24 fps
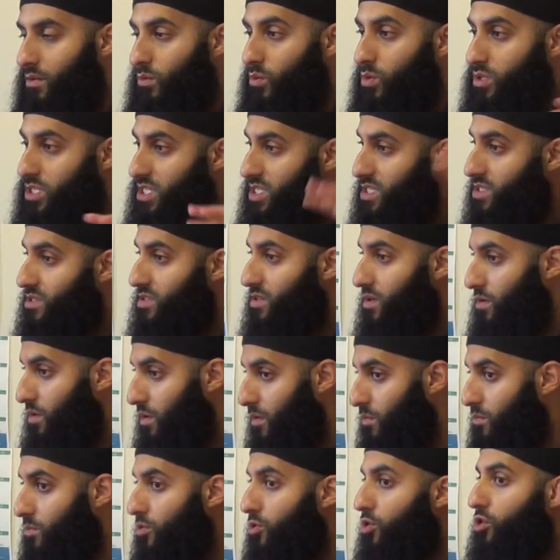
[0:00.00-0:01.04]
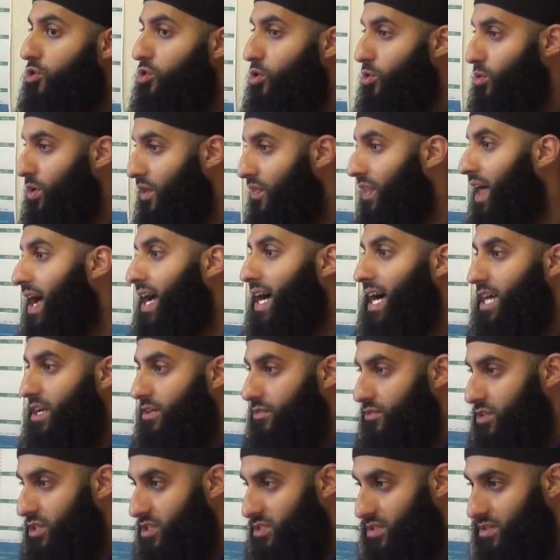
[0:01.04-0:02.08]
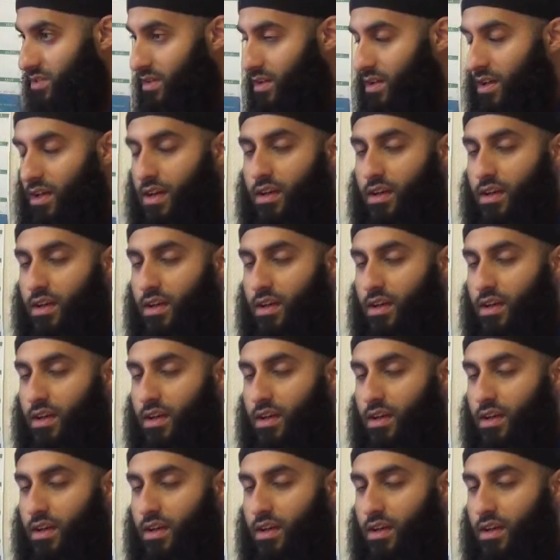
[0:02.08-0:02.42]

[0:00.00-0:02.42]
which is Morocco and that kind of region.